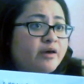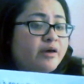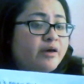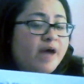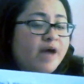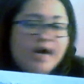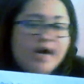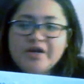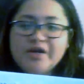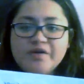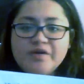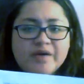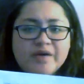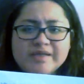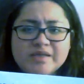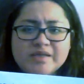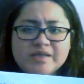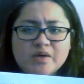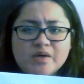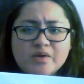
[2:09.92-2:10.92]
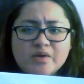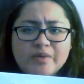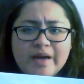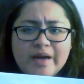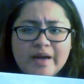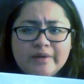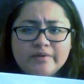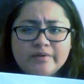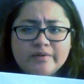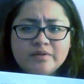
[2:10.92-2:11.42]
How do you guys go
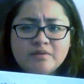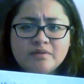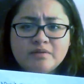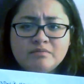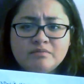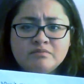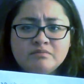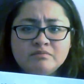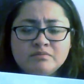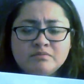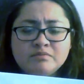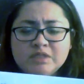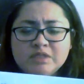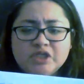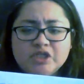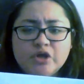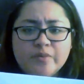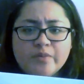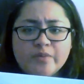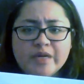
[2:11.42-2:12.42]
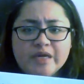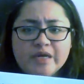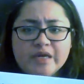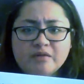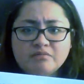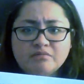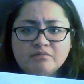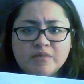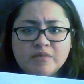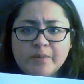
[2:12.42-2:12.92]
around
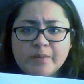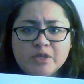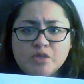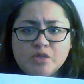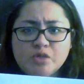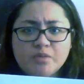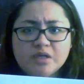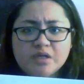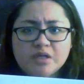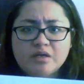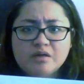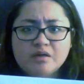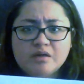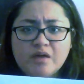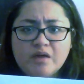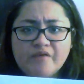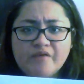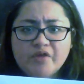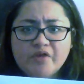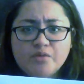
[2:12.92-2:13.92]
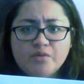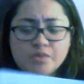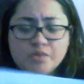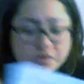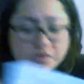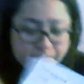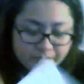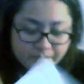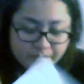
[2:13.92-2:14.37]
determining how much you put in envelopes?